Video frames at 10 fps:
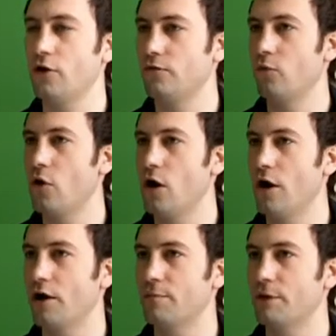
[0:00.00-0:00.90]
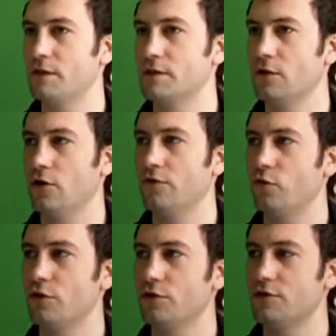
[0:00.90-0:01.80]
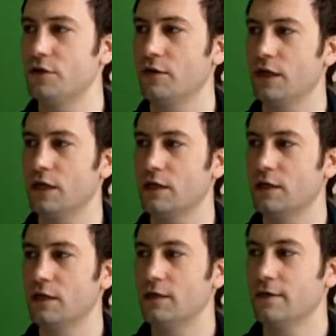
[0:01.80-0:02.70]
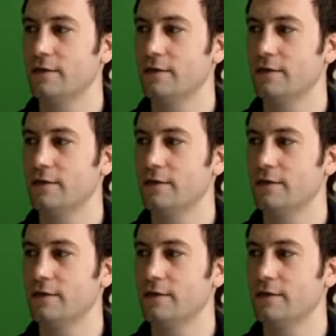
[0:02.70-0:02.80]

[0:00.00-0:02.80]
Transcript: lot of work because a lot of what you're doing,